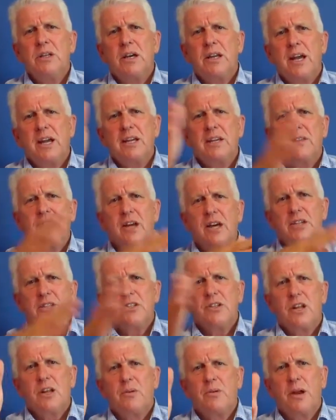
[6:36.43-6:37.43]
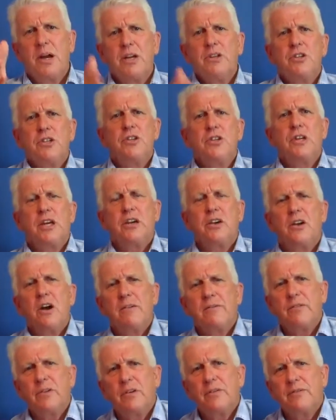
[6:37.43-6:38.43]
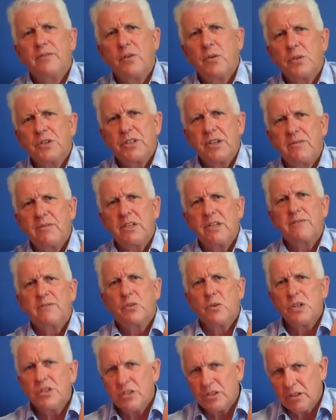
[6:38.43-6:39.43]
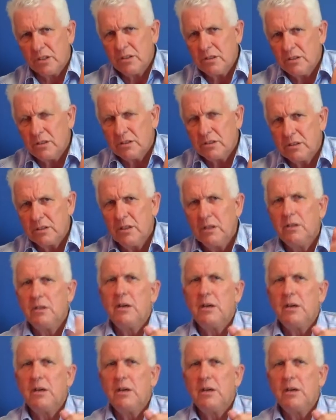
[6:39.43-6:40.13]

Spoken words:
an $80,000 range, and you get an offer of 470, for instance,